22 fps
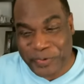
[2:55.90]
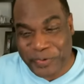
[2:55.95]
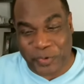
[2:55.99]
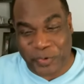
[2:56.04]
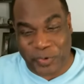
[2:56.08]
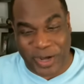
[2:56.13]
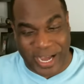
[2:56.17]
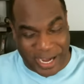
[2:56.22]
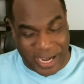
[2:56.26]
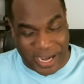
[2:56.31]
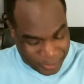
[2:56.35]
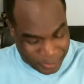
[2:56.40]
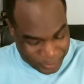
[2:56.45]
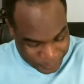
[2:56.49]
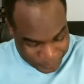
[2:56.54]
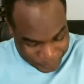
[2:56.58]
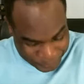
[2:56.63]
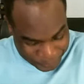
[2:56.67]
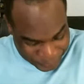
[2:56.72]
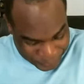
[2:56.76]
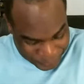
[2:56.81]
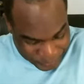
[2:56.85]

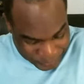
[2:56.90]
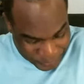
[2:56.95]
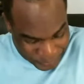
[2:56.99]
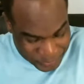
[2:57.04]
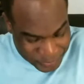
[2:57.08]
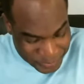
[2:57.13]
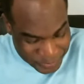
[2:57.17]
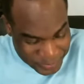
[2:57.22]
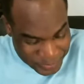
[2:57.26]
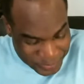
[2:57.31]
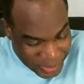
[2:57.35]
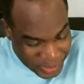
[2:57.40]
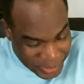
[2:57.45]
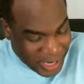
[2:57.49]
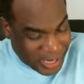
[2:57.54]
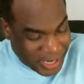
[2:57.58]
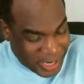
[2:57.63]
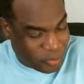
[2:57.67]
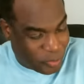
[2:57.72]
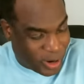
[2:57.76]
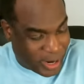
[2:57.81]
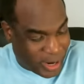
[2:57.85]
Wow.
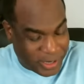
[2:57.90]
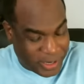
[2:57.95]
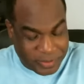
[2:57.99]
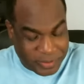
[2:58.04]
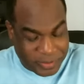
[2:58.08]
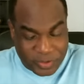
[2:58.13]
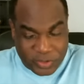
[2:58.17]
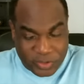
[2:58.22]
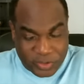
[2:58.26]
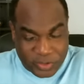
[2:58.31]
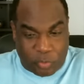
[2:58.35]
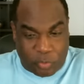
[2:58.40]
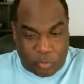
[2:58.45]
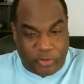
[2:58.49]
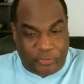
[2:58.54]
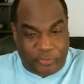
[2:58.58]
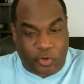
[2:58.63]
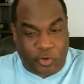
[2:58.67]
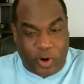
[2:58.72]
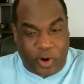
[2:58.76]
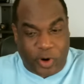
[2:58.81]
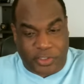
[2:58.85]
Anyway, so
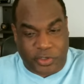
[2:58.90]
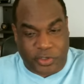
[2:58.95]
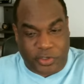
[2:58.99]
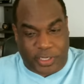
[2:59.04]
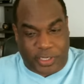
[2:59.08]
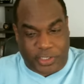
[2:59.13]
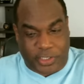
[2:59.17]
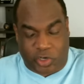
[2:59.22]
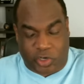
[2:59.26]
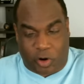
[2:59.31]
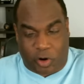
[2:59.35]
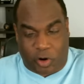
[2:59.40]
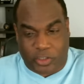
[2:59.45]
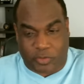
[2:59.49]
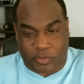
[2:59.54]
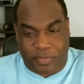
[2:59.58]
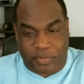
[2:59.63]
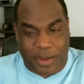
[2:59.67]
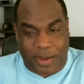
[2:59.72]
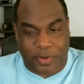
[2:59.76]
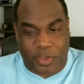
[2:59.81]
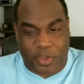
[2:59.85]
before I do that, Charles,
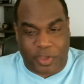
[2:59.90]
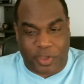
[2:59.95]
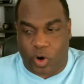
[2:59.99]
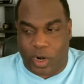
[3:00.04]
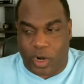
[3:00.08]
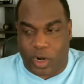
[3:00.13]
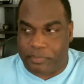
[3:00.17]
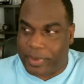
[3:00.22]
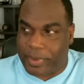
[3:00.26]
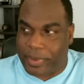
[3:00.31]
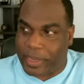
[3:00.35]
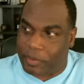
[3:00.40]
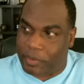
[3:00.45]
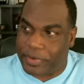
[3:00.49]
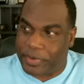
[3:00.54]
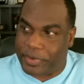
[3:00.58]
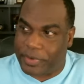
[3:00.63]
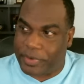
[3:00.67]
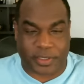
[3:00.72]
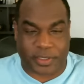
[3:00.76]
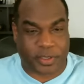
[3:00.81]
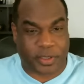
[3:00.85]
maybe you want to help
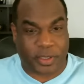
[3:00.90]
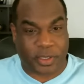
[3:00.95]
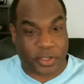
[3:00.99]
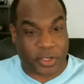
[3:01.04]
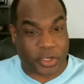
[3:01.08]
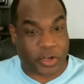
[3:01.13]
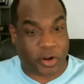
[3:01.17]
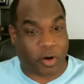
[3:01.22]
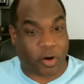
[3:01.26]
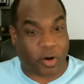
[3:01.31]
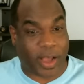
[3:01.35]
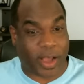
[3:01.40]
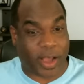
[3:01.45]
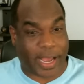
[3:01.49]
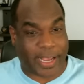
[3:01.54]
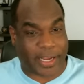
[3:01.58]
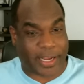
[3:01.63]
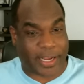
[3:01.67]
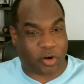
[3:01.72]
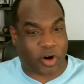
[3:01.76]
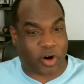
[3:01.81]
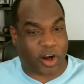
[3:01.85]
me to,
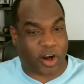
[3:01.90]
I go